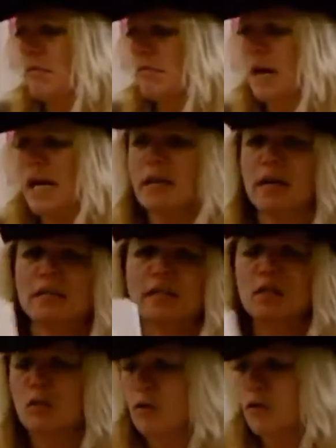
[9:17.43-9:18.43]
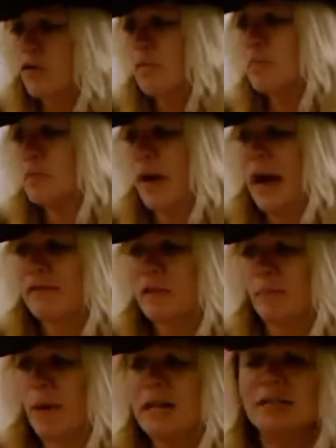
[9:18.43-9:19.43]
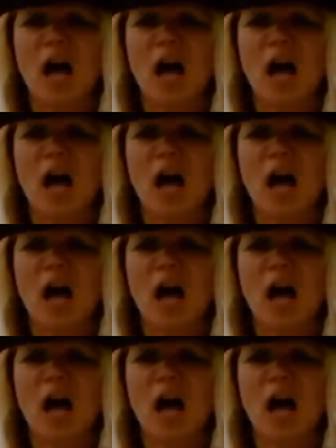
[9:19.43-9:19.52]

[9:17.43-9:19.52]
My cousin Herb drives a bus